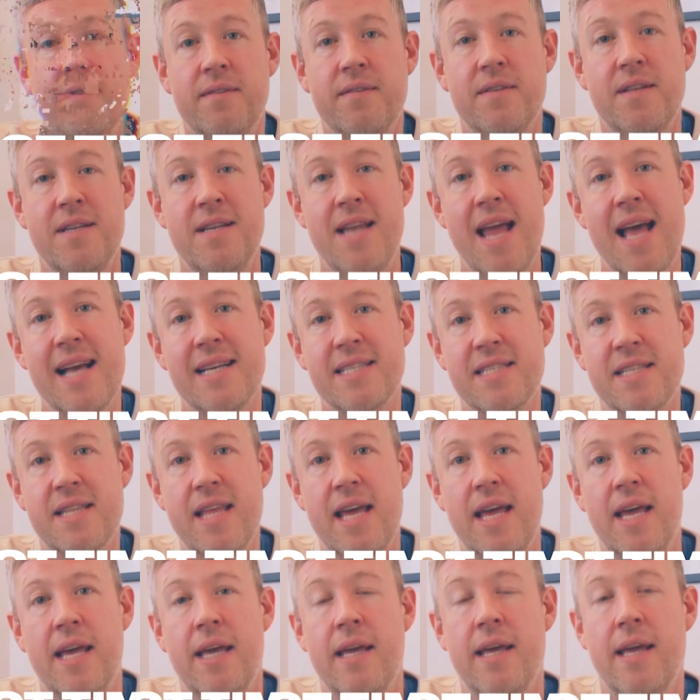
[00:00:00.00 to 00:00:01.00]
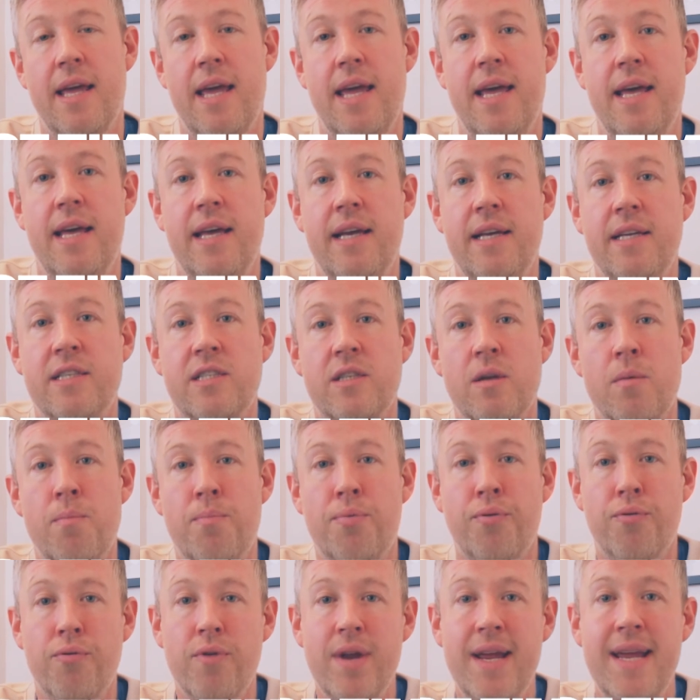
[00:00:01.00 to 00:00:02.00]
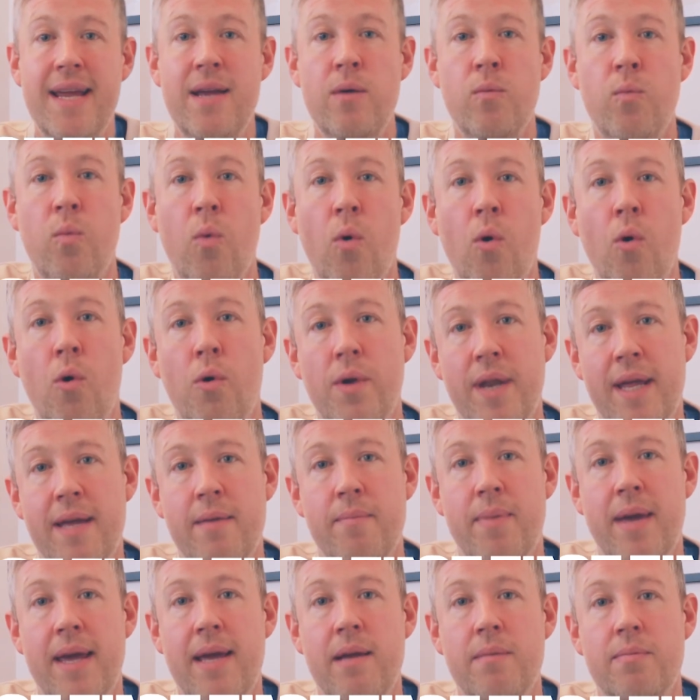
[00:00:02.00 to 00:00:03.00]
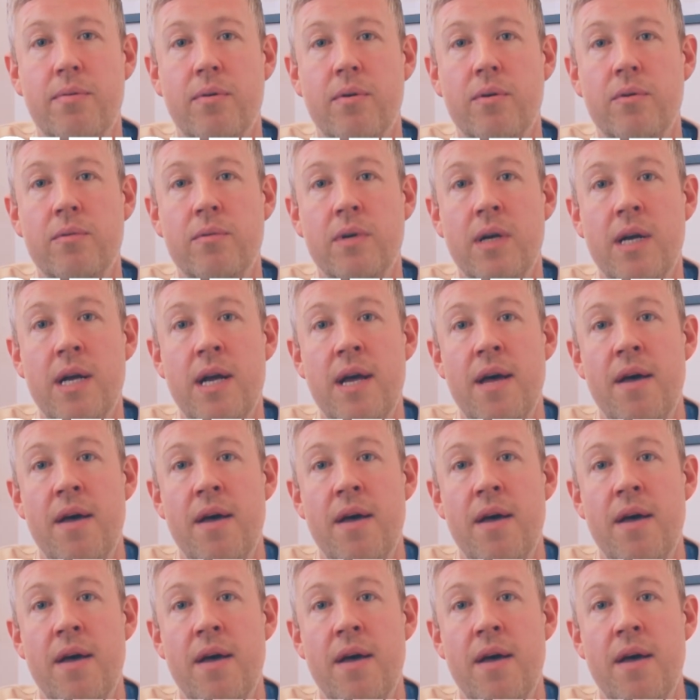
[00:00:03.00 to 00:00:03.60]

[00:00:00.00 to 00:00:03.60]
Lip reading: The next thing is pre-warning people